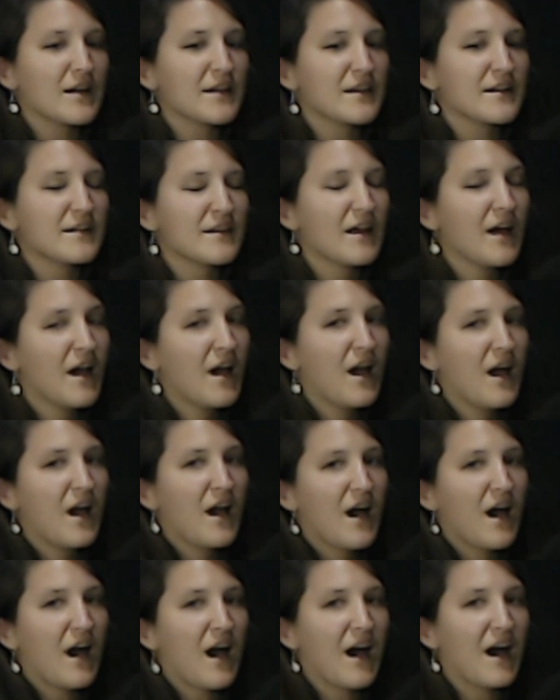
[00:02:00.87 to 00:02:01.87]
And
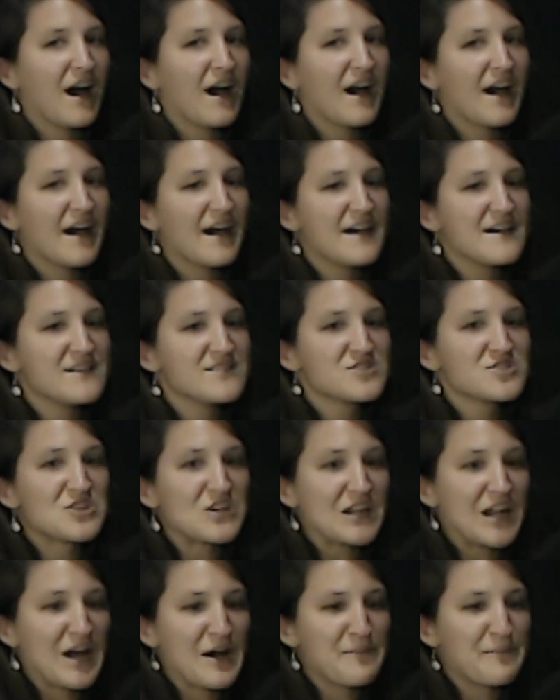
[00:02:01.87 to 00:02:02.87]
I
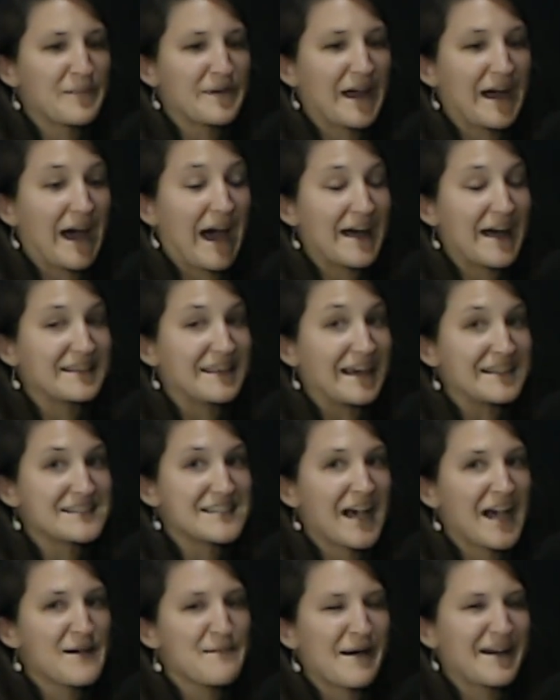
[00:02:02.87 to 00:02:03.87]
stood up, and at that
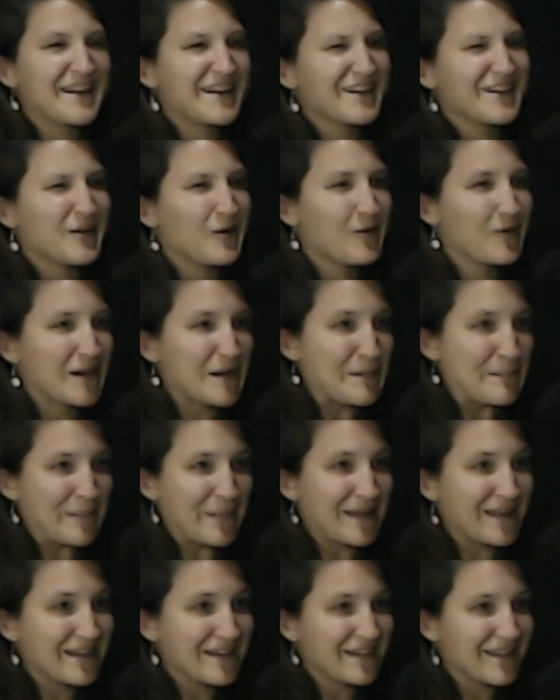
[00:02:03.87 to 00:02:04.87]
time, I didn't know what it
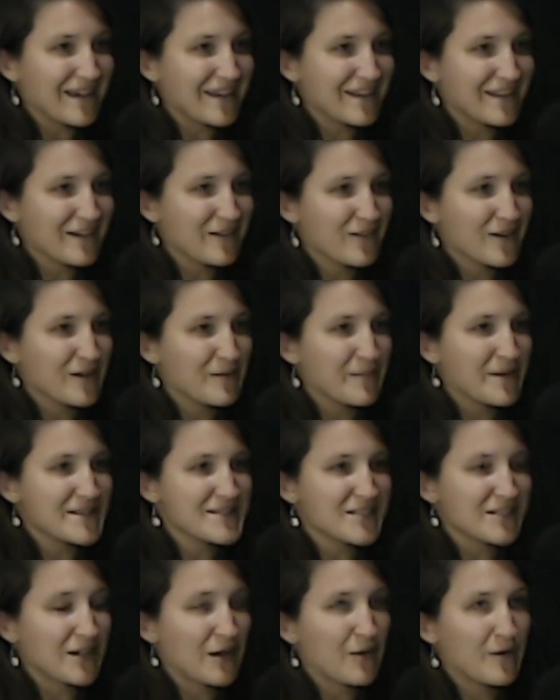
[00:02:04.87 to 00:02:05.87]
meant. I didn't know what it meant
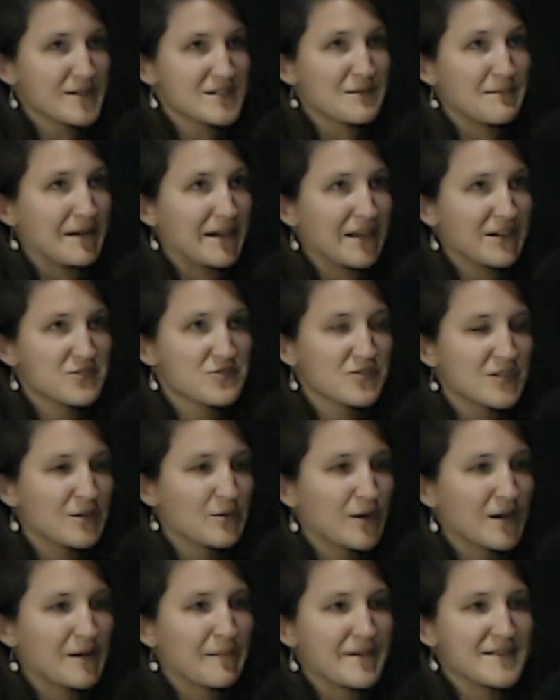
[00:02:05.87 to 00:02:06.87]
to go into ministry,
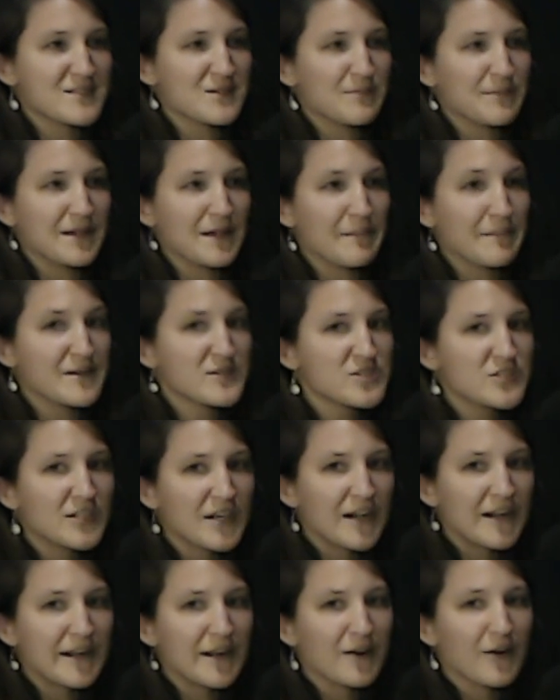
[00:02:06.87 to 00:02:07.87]
what it meant to be a
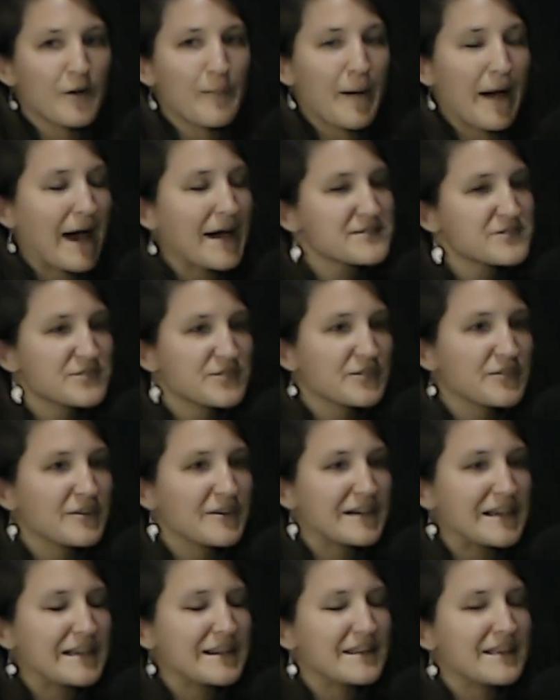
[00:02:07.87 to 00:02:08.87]
missionary or a pastor or
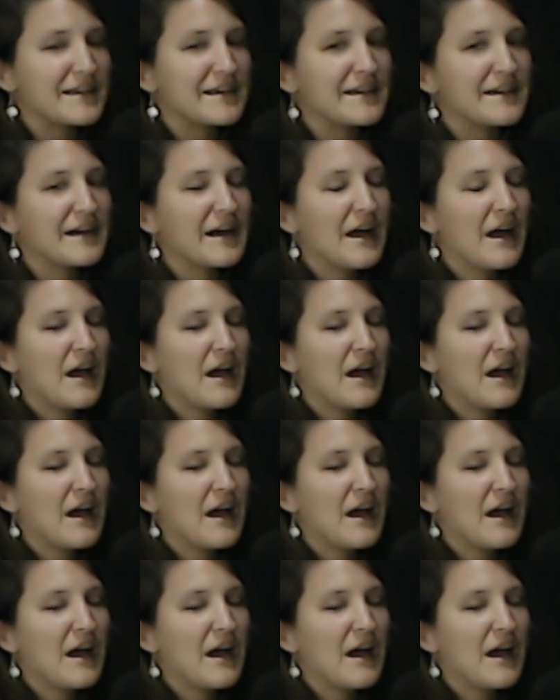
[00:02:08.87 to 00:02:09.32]
anything.